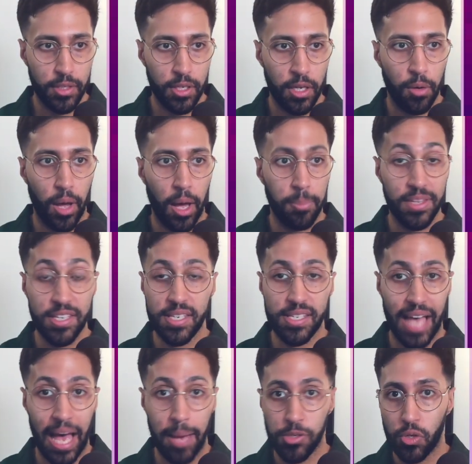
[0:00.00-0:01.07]
This is
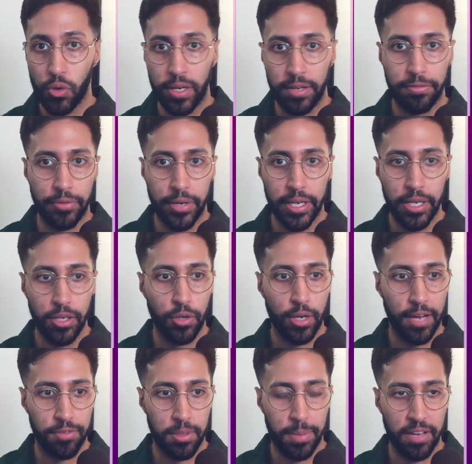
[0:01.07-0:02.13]
absolutely free. You don't
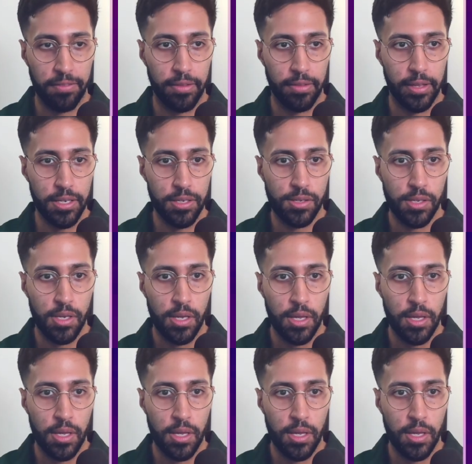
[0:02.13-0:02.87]
have to pay for this.